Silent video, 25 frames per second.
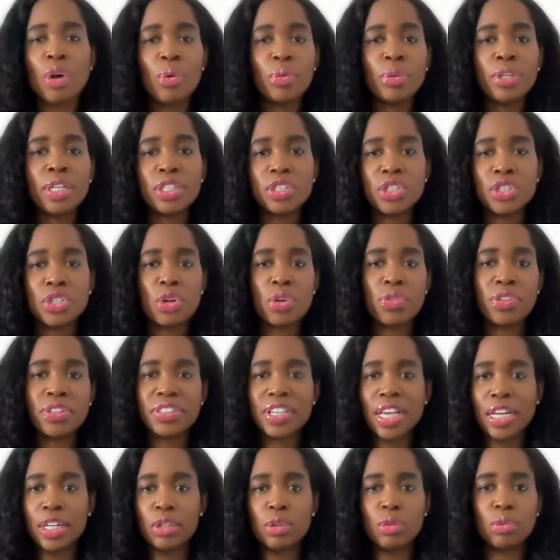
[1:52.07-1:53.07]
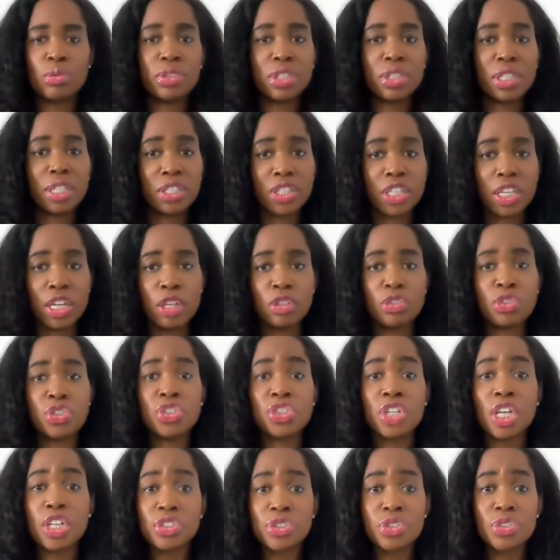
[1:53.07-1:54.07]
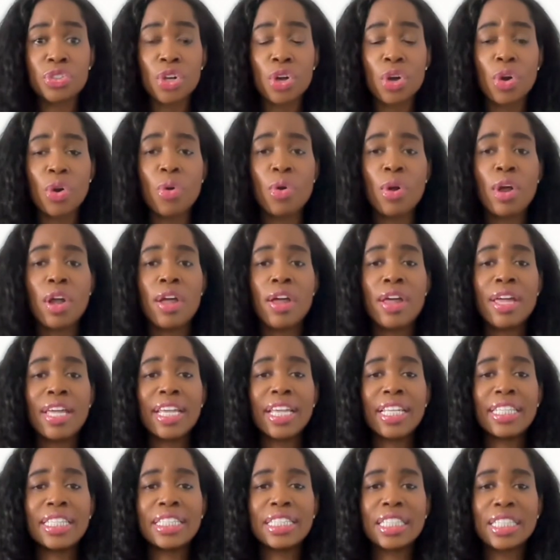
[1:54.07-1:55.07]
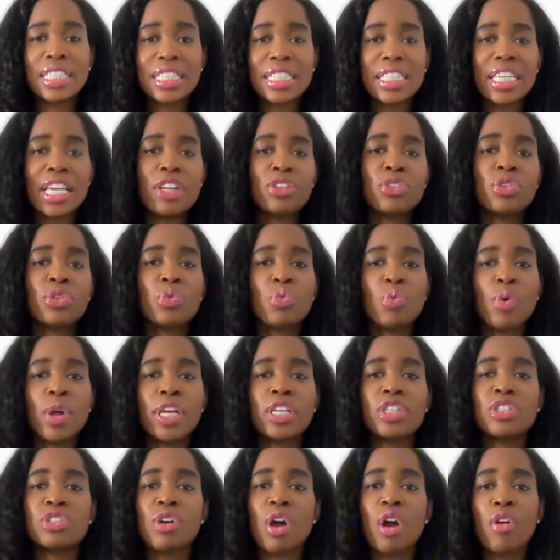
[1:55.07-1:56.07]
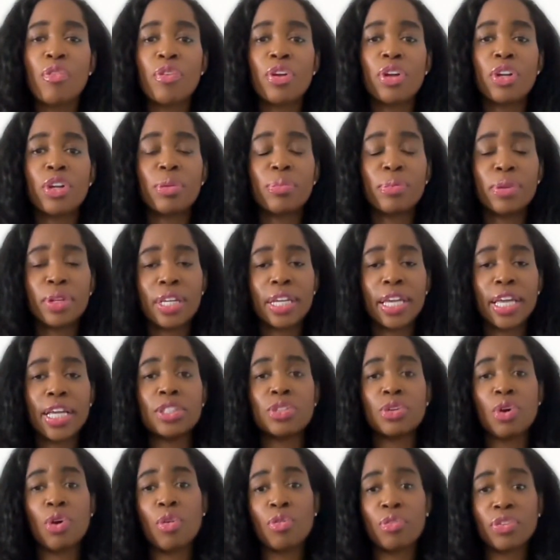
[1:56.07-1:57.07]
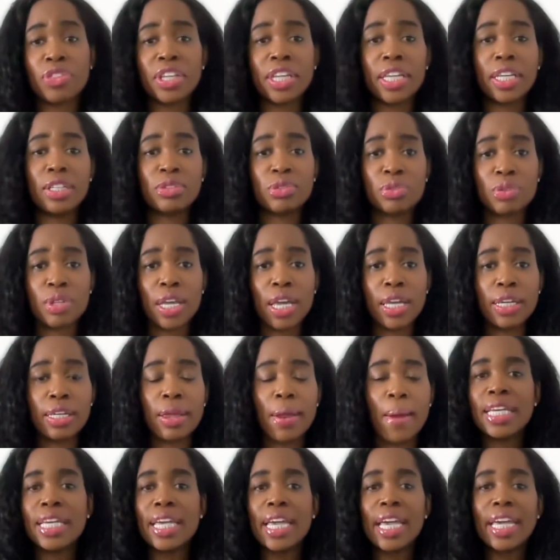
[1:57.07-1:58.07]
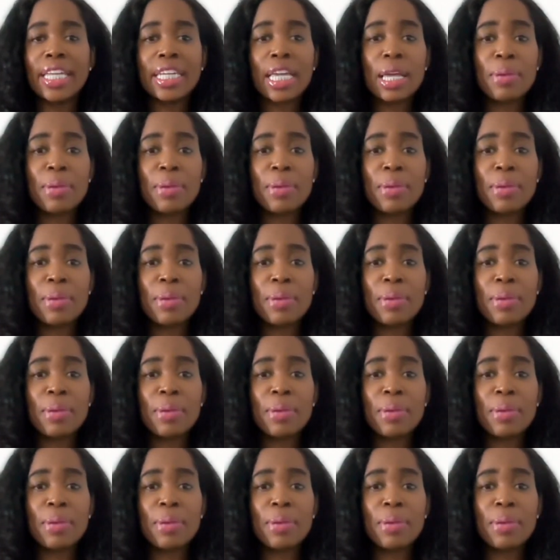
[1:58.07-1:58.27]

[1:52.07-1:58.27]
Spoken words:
don't need to know the technical details, just know it's the standard way software communicates over the internet. An